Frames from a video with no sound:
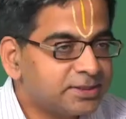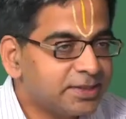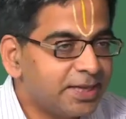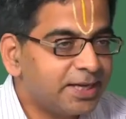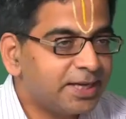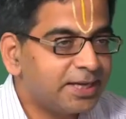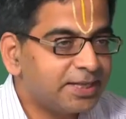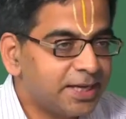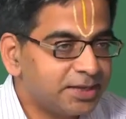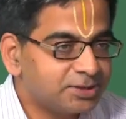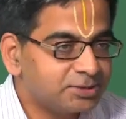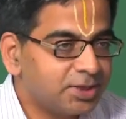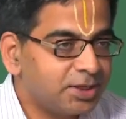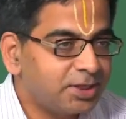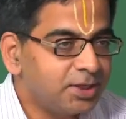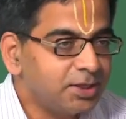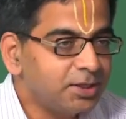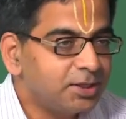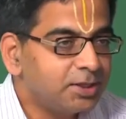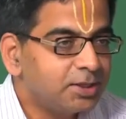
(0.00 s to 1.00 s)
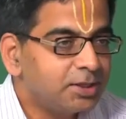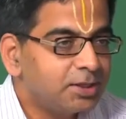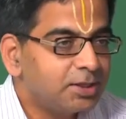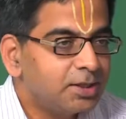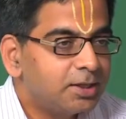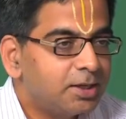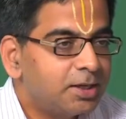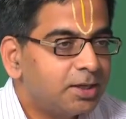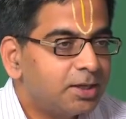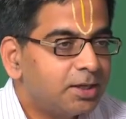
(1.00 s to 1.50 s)
guy has actually
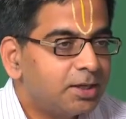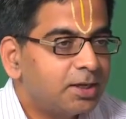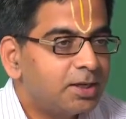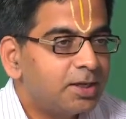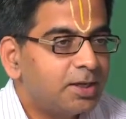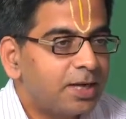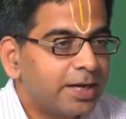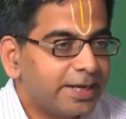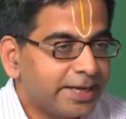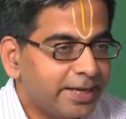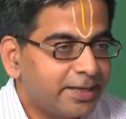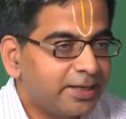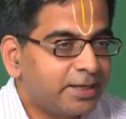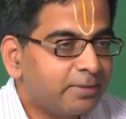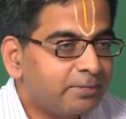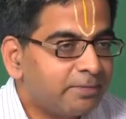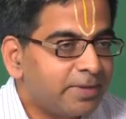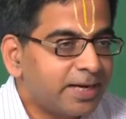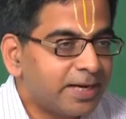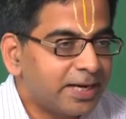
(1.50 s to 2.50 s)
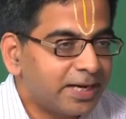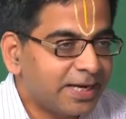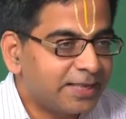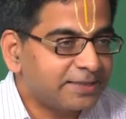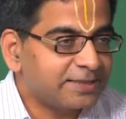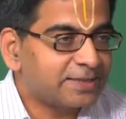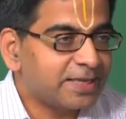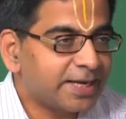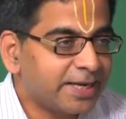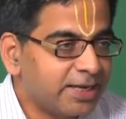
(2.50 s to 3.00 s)
again come back,
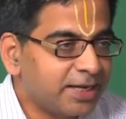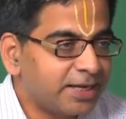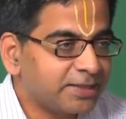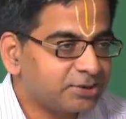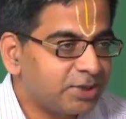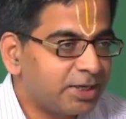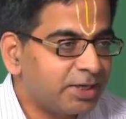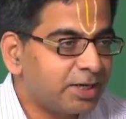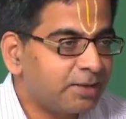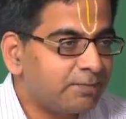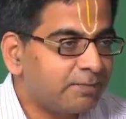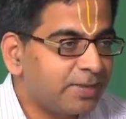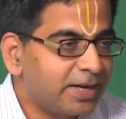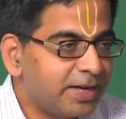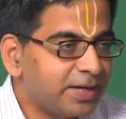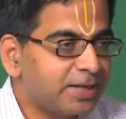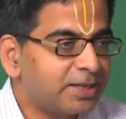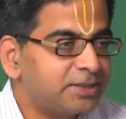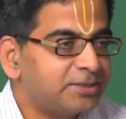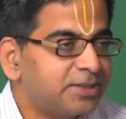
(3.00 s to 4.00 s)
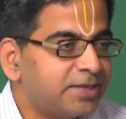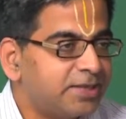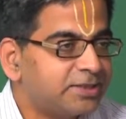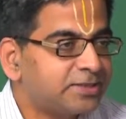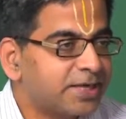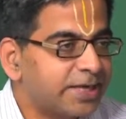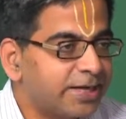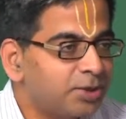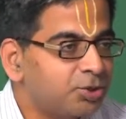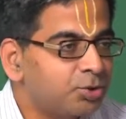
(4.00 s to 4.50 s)
Alice has again actually come back and she is
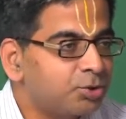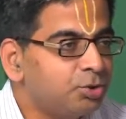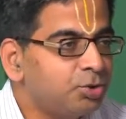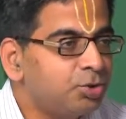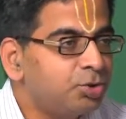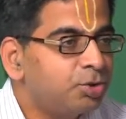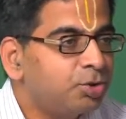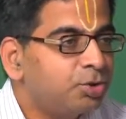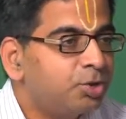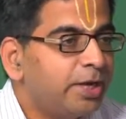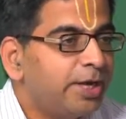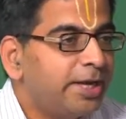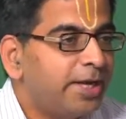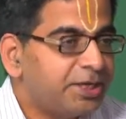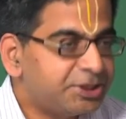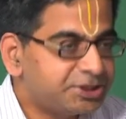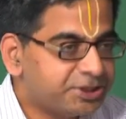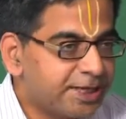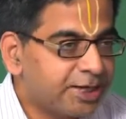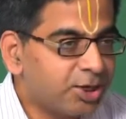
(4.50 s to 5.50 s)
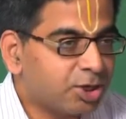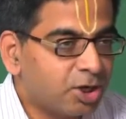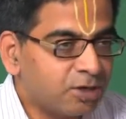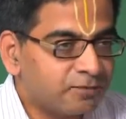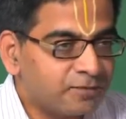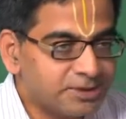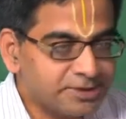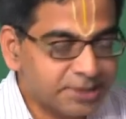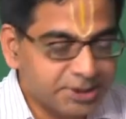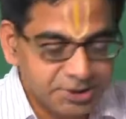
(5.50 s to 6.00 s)
trying to initiate a
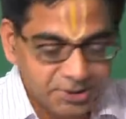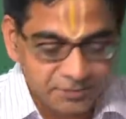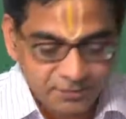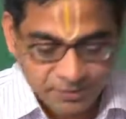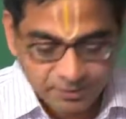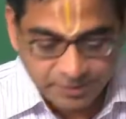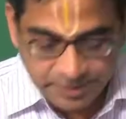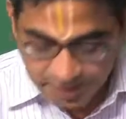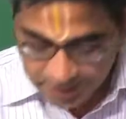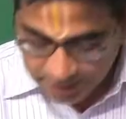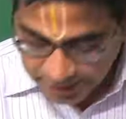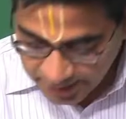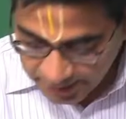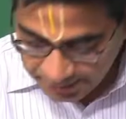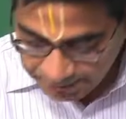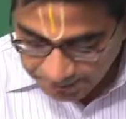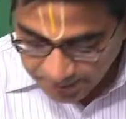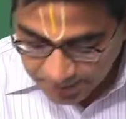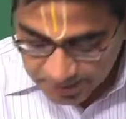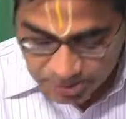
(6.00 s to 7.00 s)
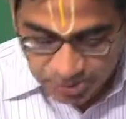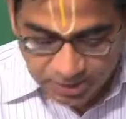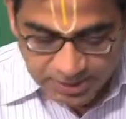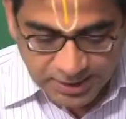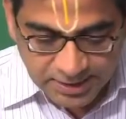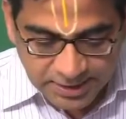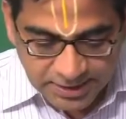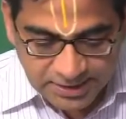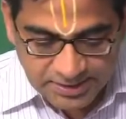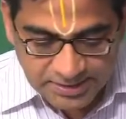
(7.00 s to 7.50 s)
conversation with me, right. So,
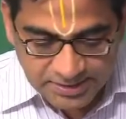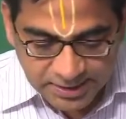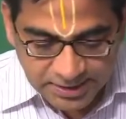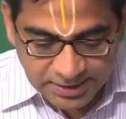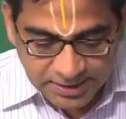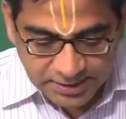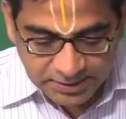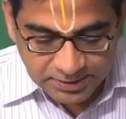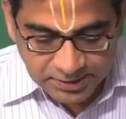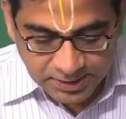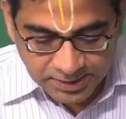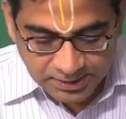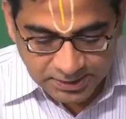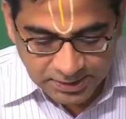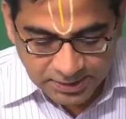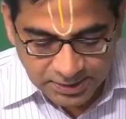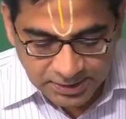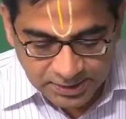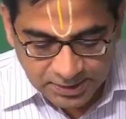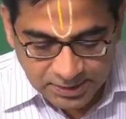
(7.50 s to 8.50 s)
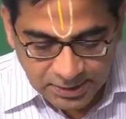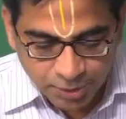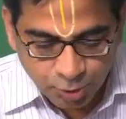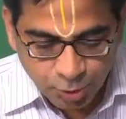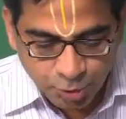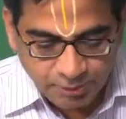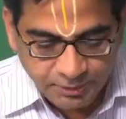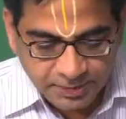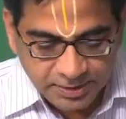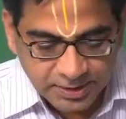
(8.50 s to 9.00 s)
that is that
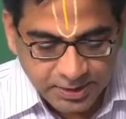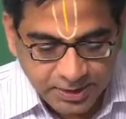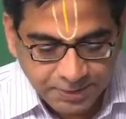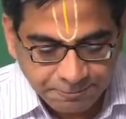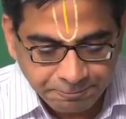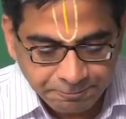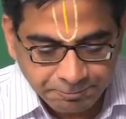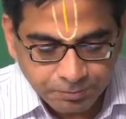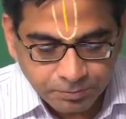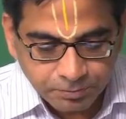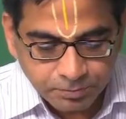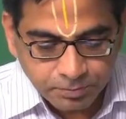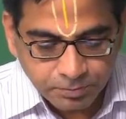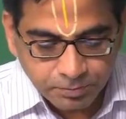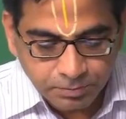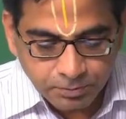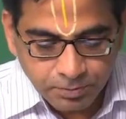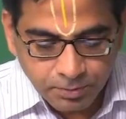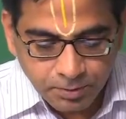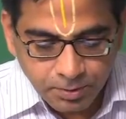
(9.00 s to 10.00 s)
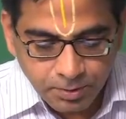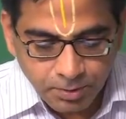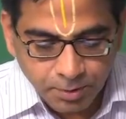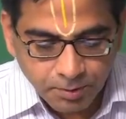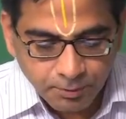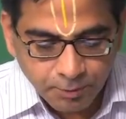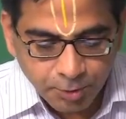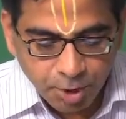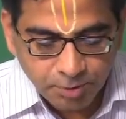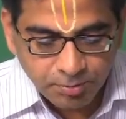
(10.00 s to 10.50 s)
could be the
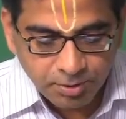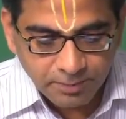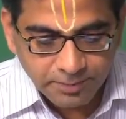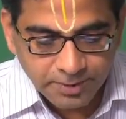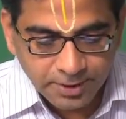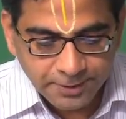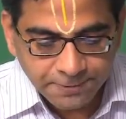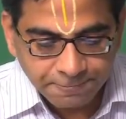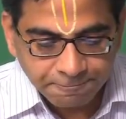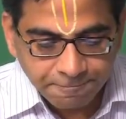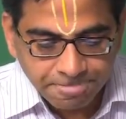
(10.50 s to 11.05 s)
problem here.